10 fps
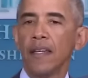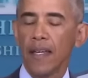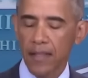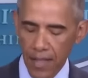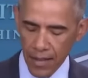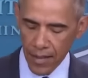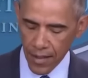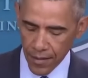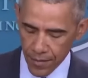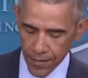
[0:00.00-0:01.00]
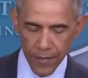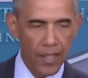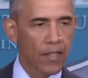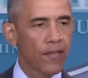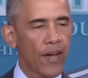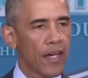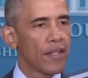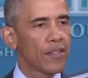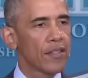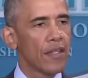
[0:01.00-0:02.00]
and dignity that define
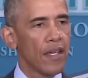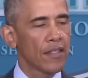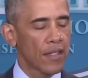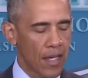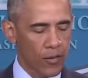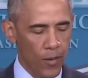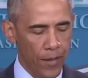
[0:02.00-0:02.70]
us as a country.